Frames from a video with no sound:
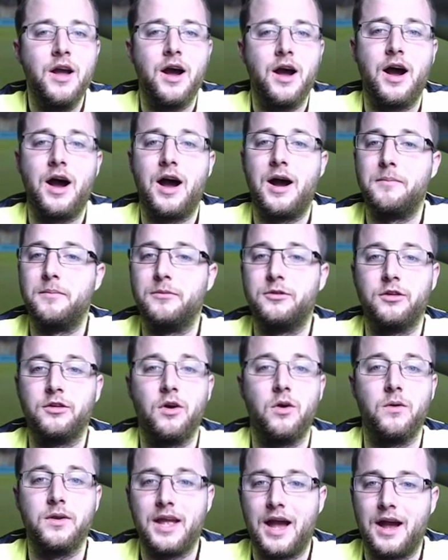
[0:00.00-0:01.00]
um,
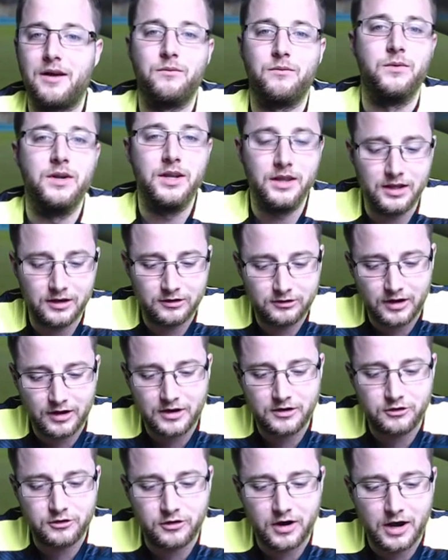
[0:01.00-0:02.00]
so yeah, really excited
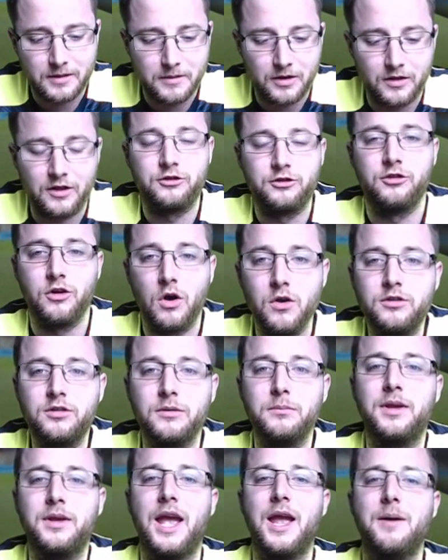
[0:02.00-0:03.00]
to try him out. Let's show you
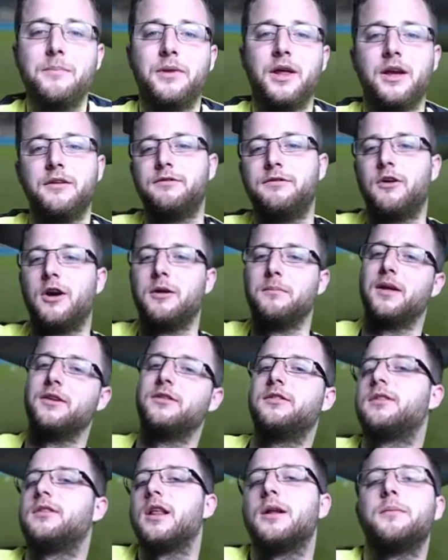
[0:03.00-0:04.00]
some gameplay for him. Let's
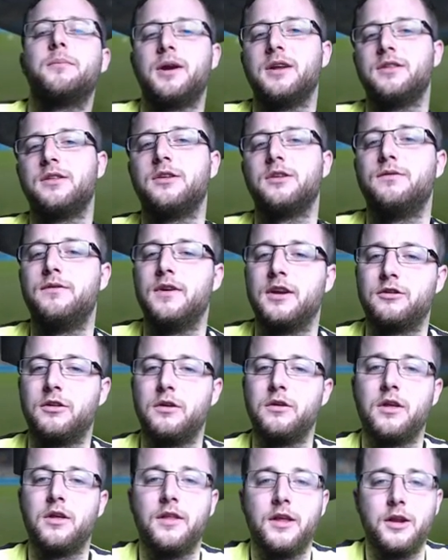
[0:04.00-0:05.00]
celebrate this victory
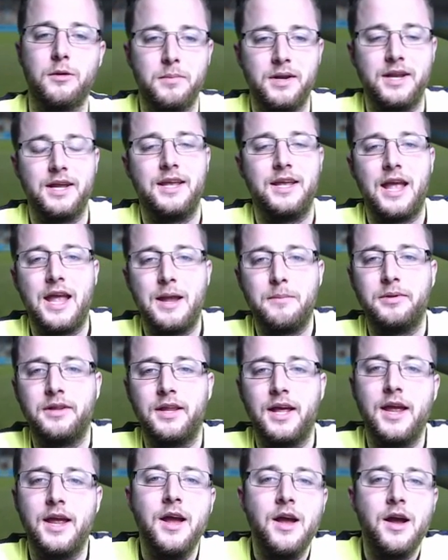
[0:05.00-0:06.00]
with a little bit of
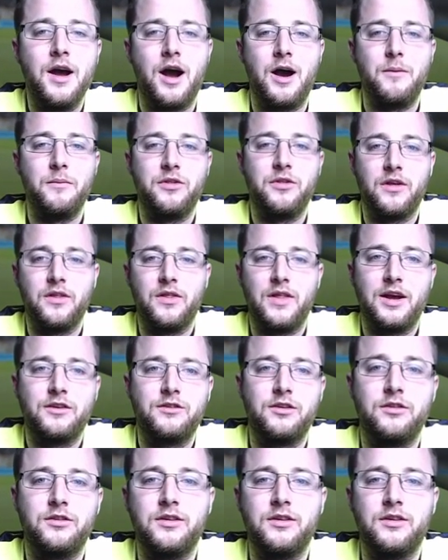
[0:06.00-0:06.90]
gameplay um, with Alexis